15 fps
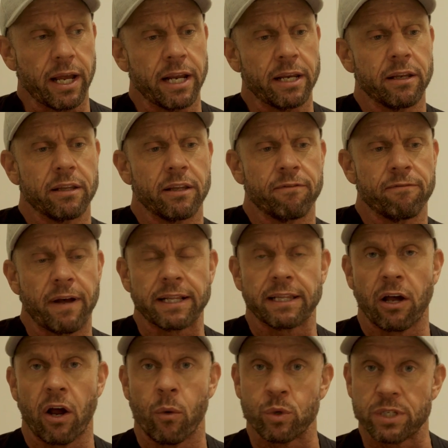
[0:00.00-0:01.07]
and the fact
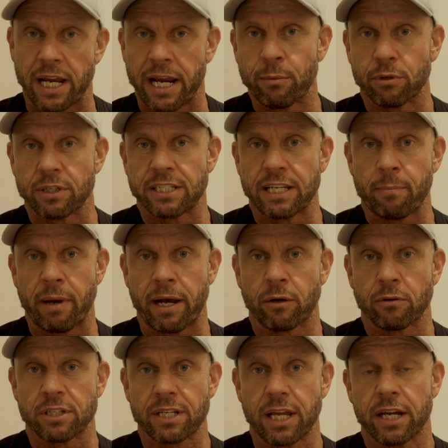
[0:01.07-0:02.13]
that I was able to step back
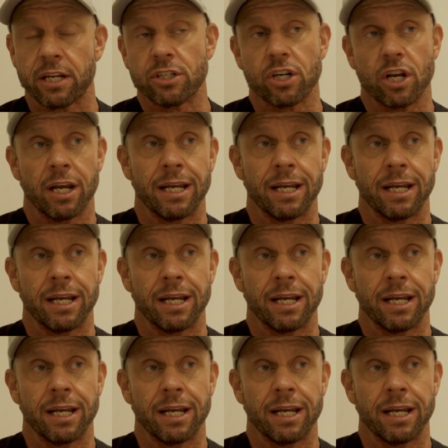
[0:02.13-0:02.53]
on stage